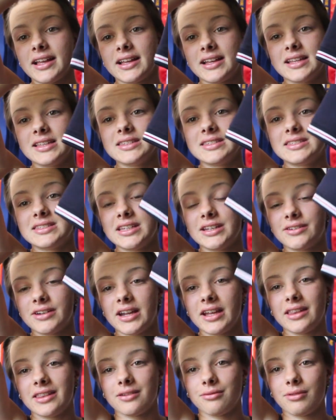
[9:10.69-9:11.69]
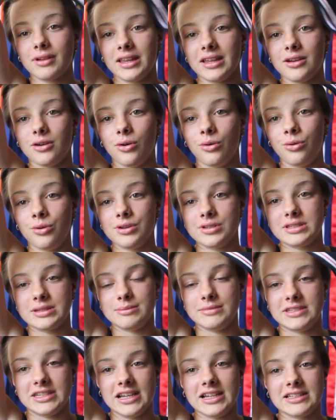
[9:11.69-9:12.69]
considering the really
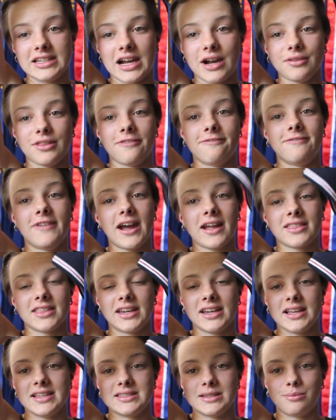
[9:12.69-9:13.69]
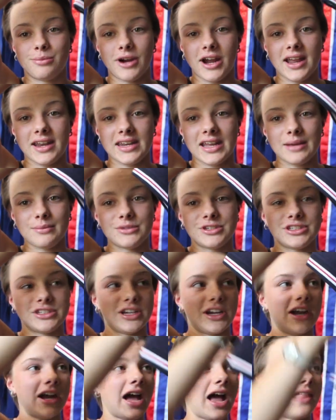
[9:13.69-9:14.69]
awesome detail, the fact that it is a brand name
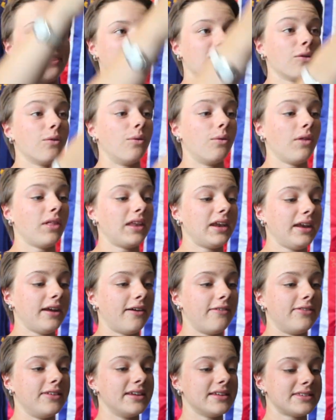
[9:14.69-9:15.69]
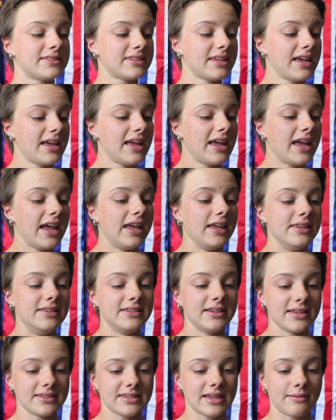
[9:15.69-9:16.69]
shirt, and the quality of this is
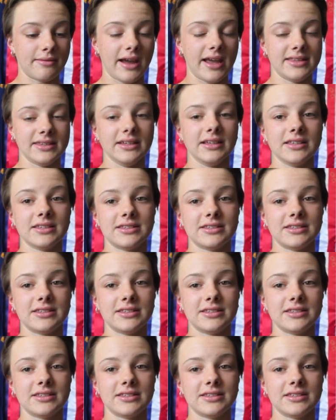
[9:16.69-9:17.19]
just amazing.